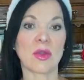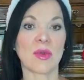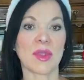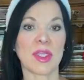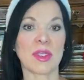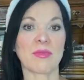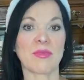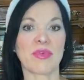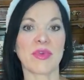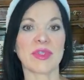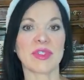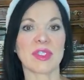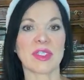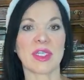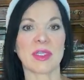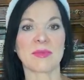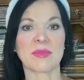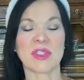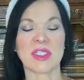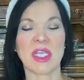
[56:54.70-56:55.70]
in prison
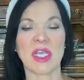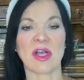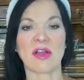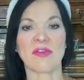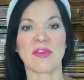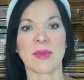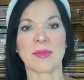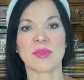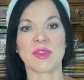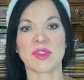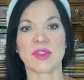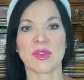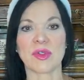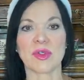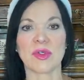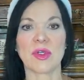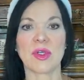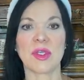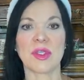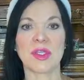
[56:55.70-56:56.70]
himself, I'm
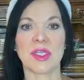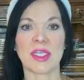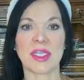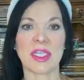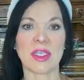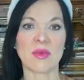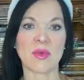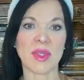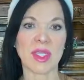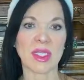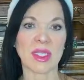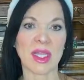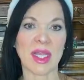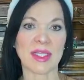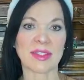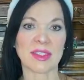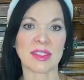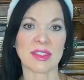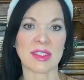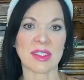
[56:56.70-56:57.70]
sure that he
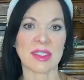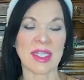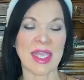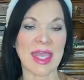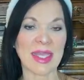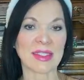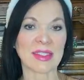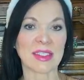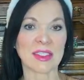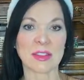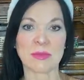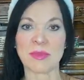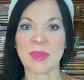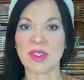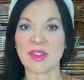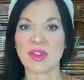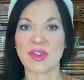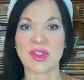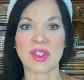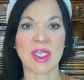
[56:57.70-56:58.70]
realizes that that's as
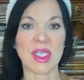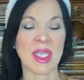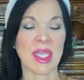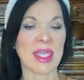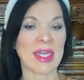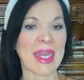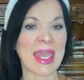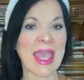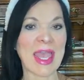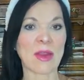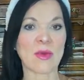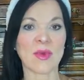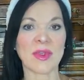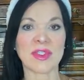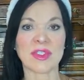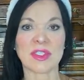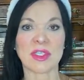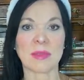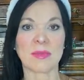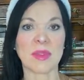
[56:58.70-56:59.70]
much an
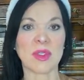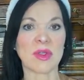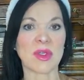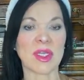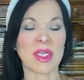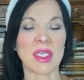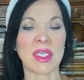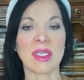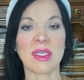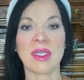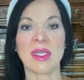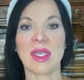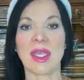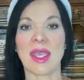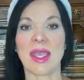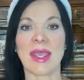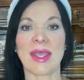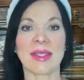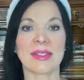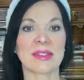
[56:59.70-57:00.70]
at-risk community
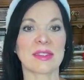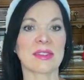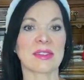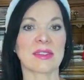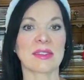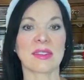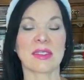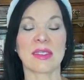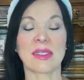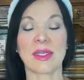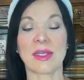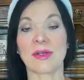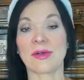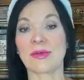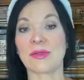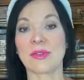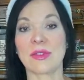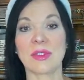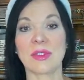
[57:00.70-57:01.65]
as, you know,